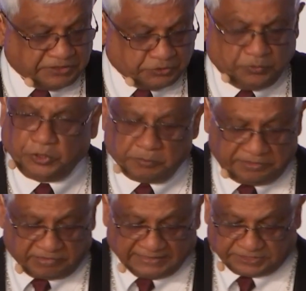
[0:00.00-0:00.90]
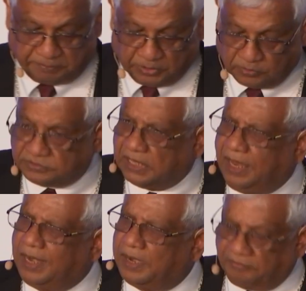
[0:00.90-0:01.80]
to human rights abuse,
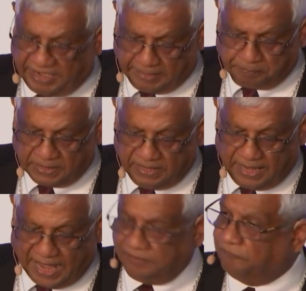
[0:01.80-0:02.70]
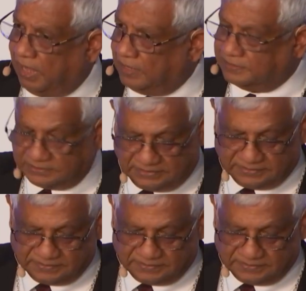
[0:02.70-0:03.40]
rape, and violence.